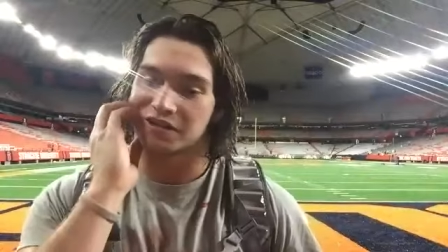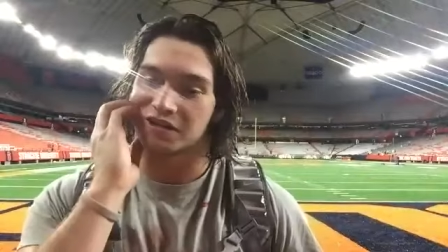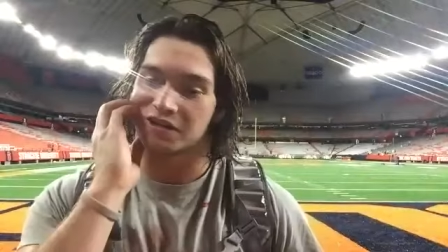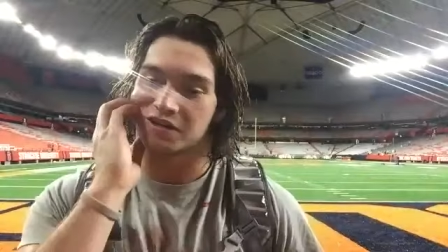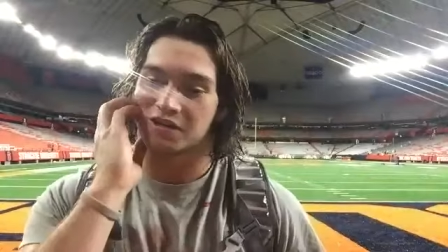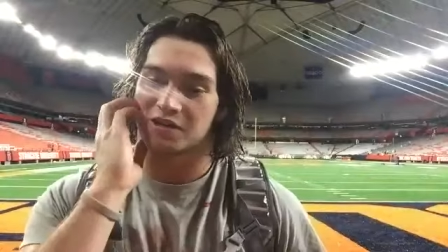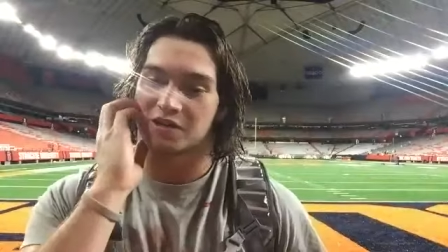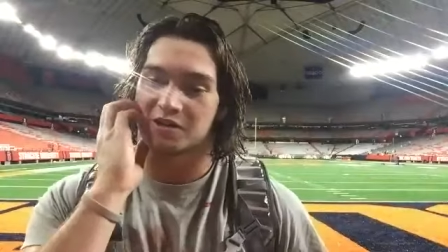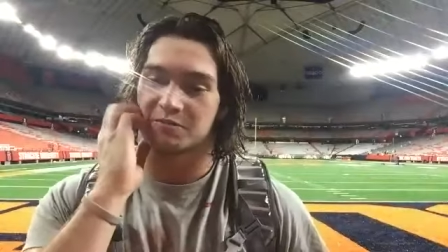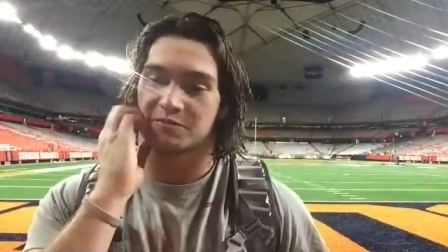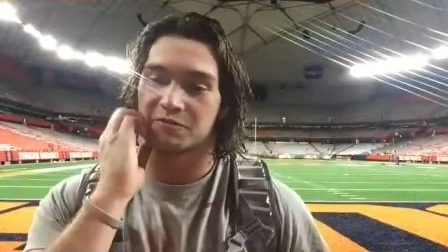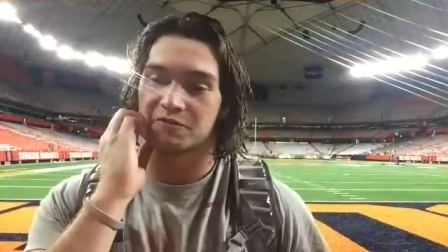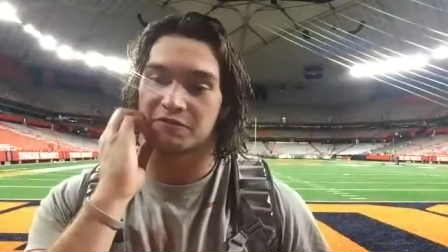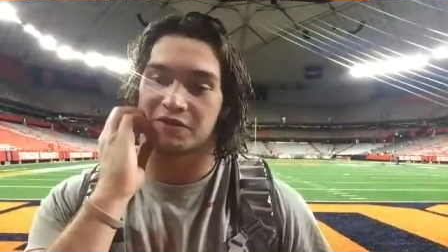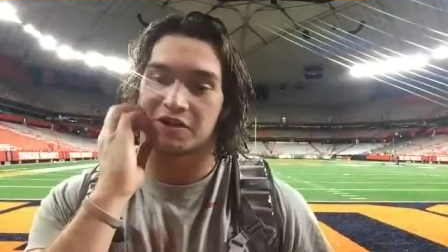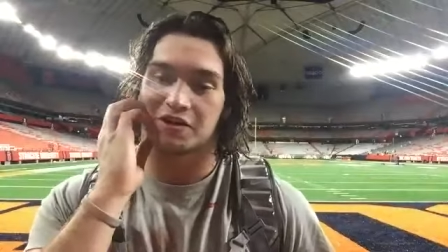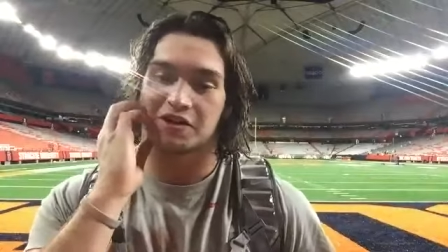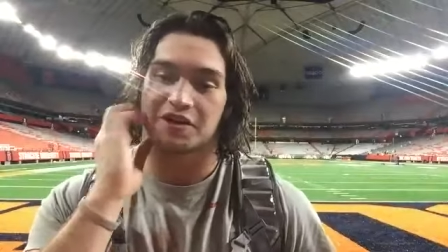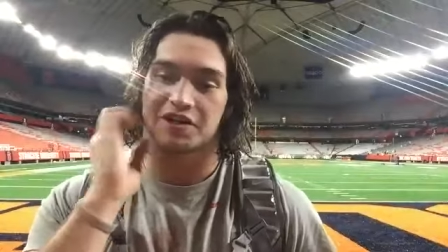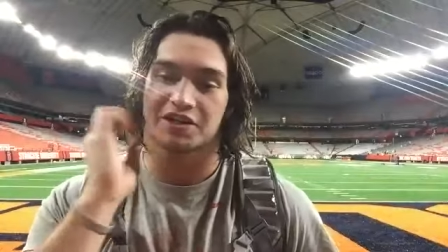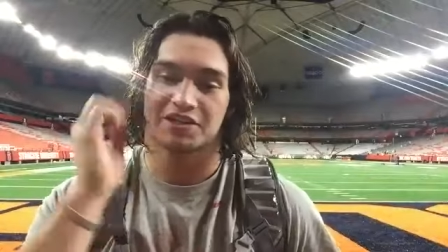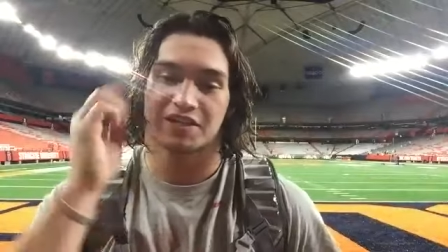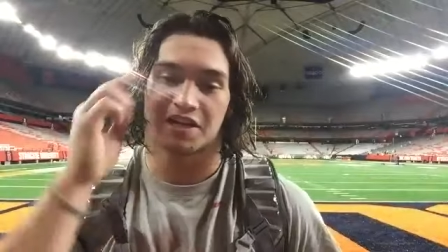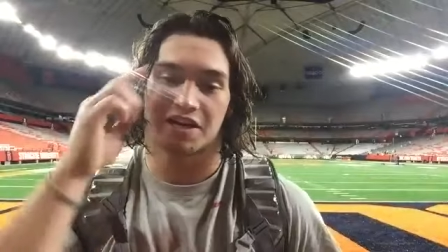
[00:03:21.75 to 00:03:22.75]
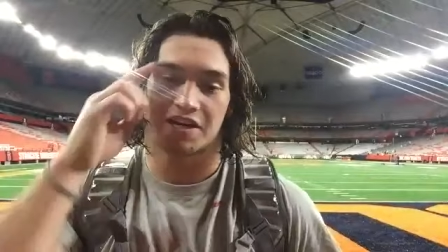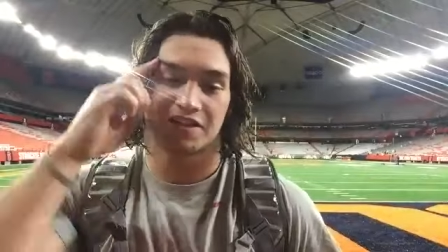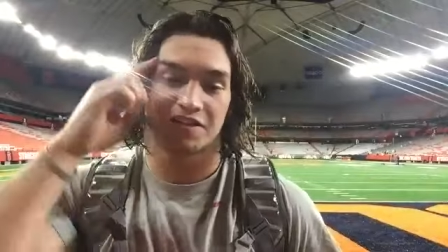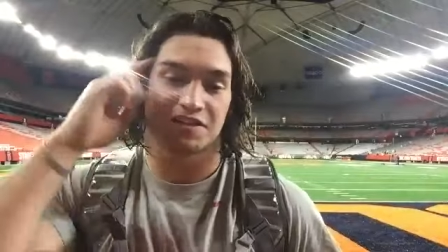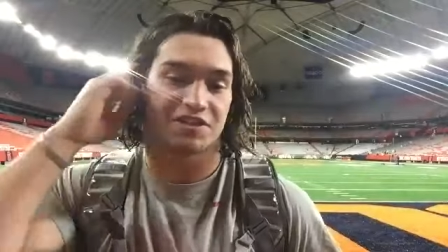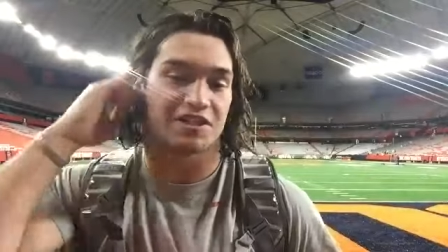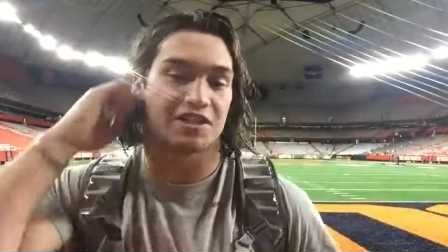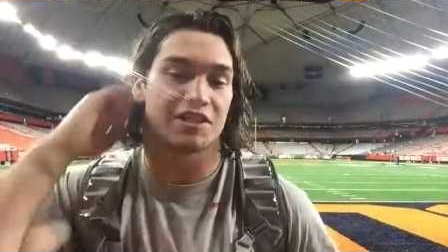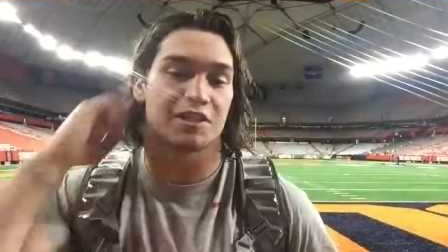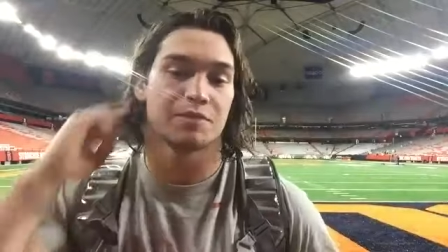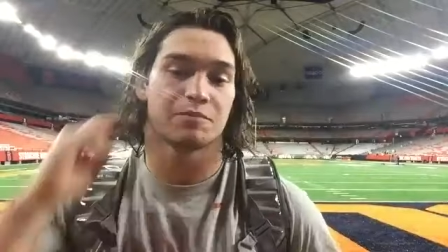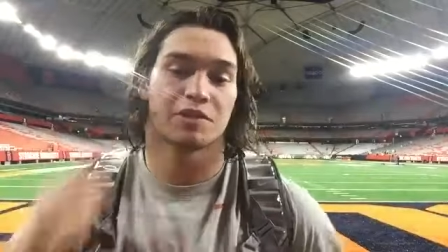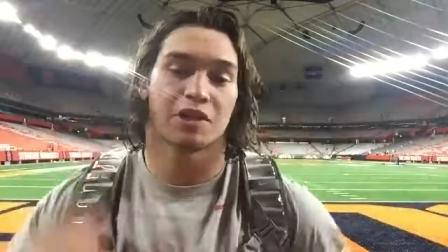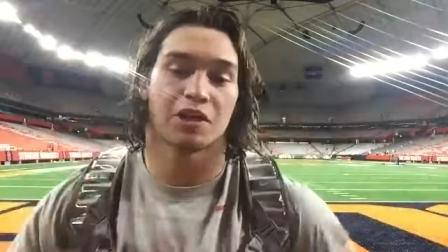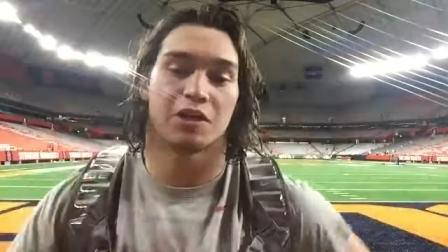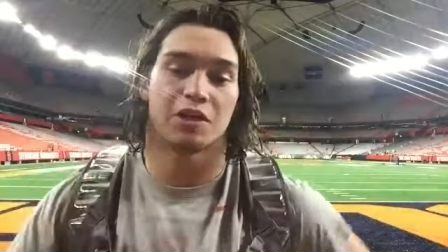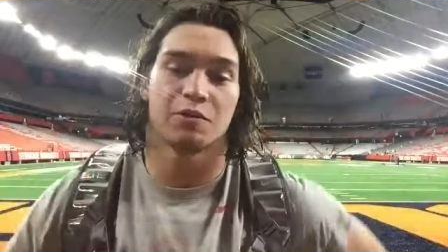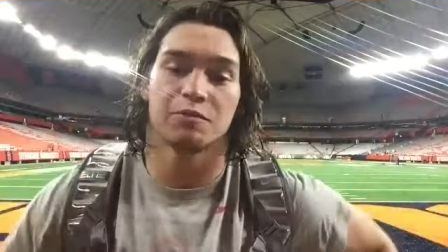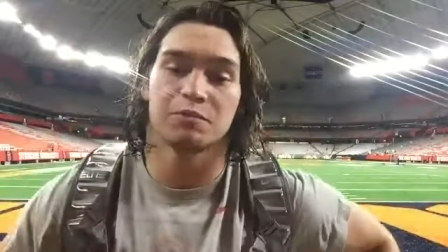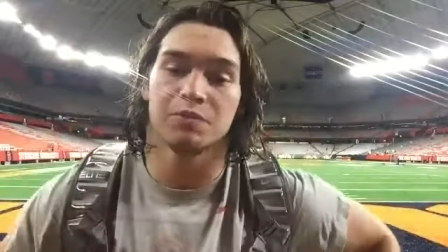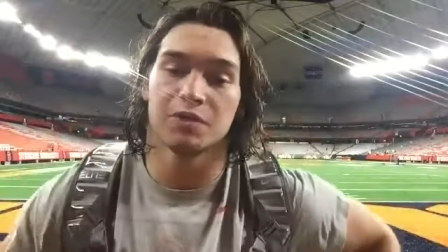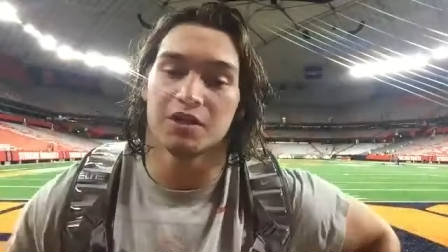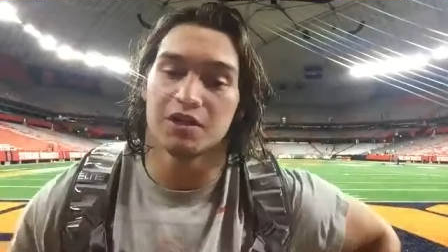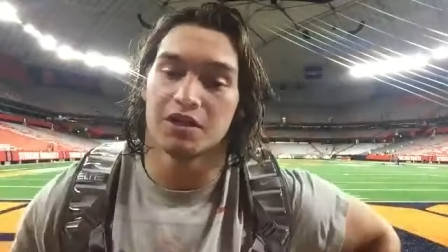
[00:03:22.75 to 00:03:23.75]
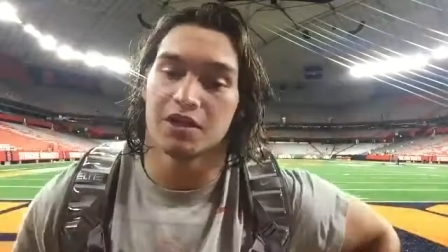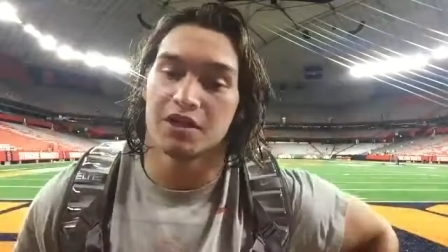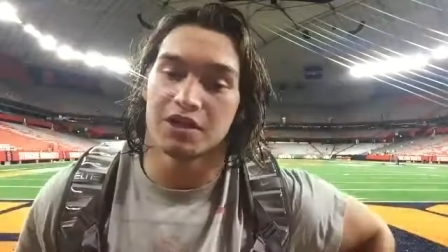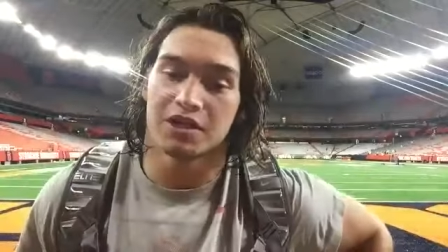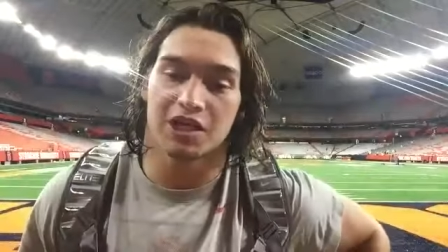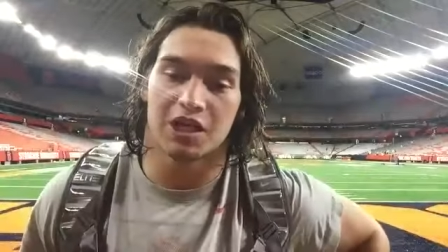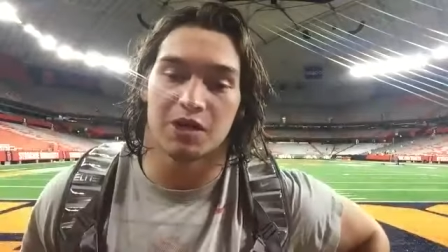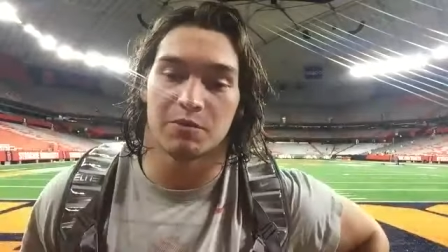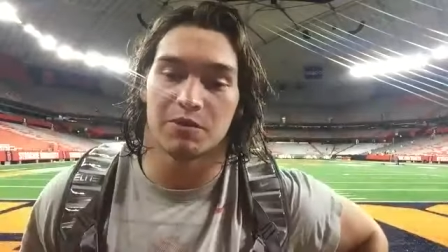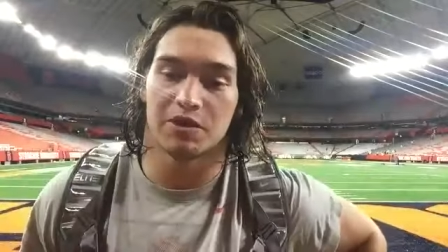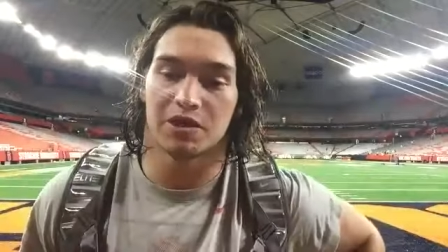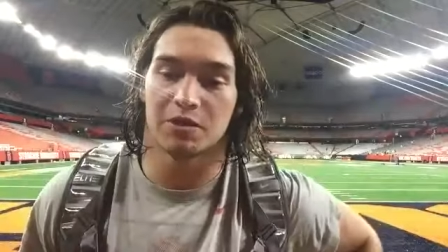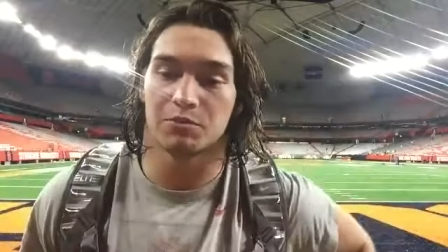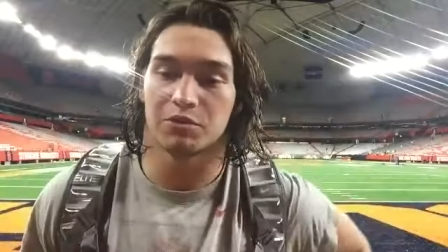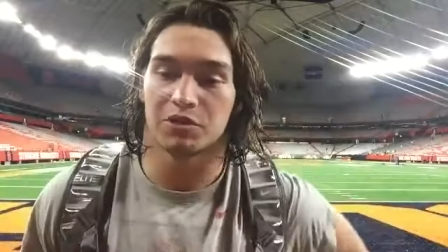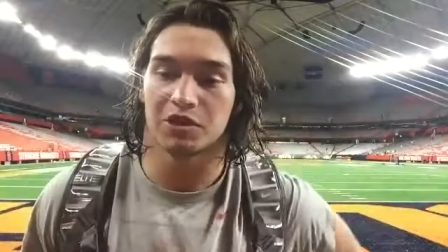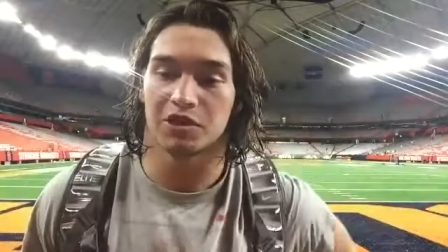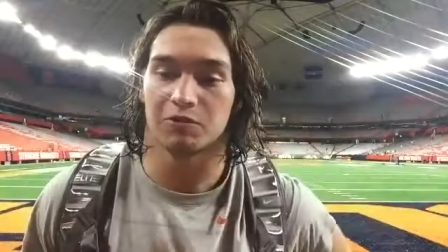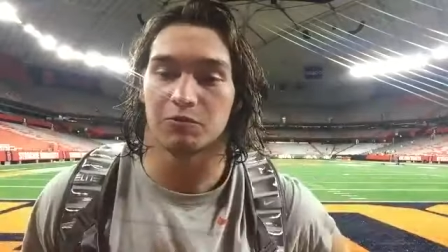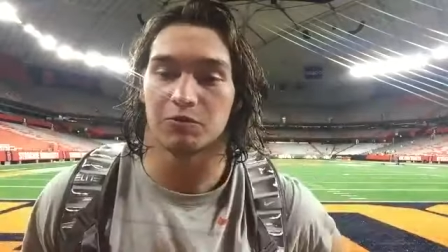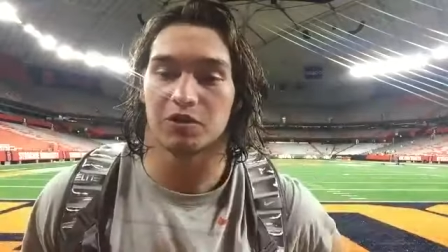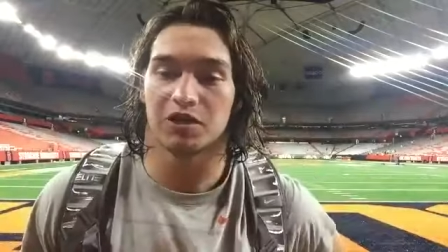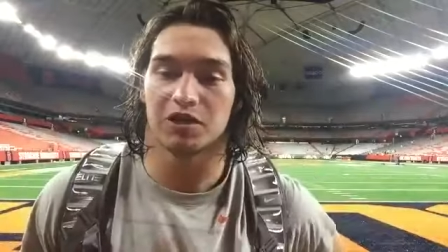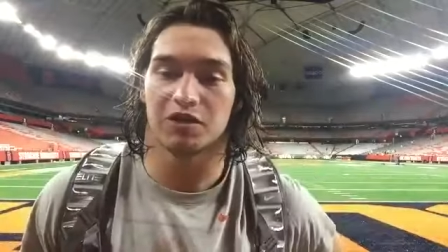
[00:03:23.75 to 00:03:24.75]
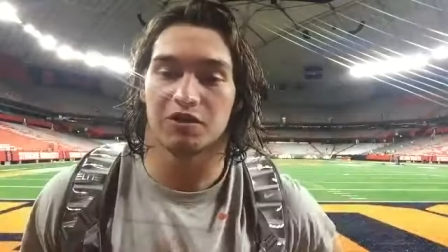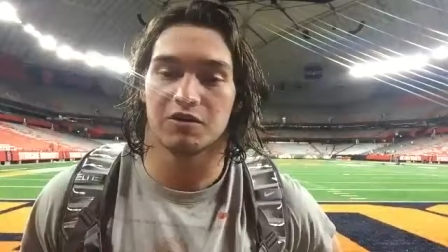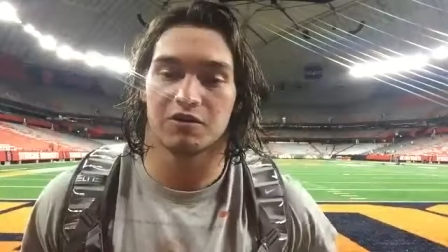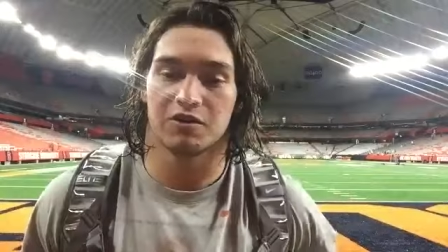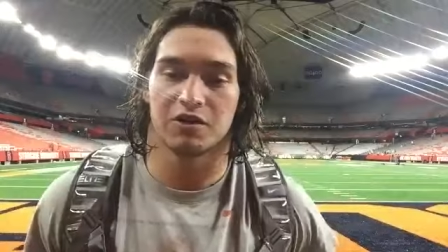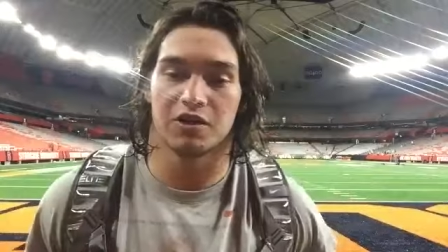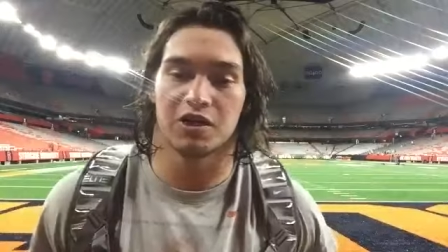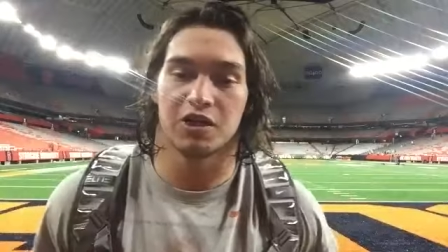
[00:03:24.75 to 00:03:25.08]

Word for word: Um, very exciting to see him come come in and play well.